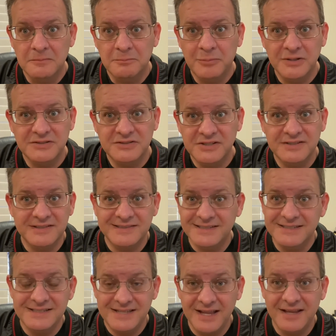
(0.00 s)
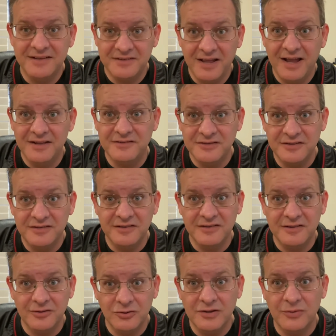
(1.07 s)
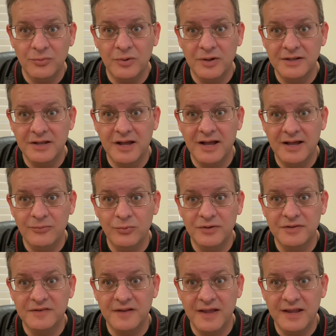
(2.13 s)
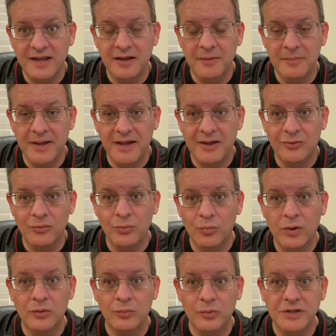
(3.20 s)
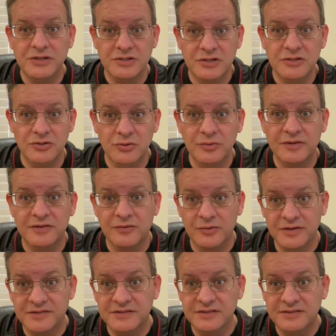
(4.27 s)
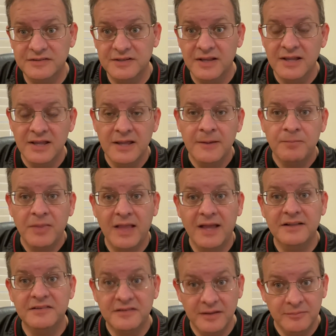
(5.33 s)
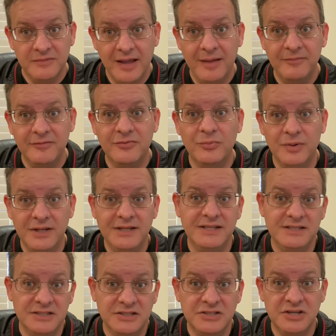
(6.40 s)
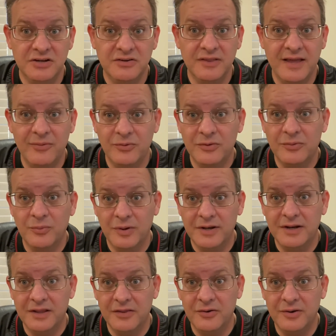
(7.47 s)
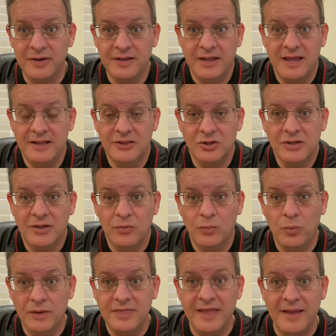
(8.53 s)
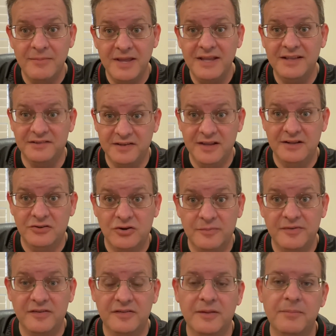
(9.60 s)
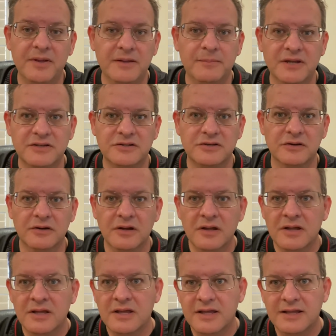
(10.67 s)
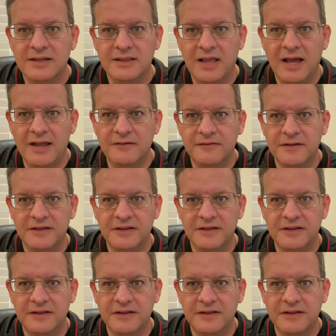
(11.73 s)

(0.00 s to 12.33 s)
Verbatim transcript: But Jesus didn't take sides. Jesus looked at what God was saying about what we should do as Christians and sometimes we need to share that with one another and, and look at what that means in terms of the big picture in life.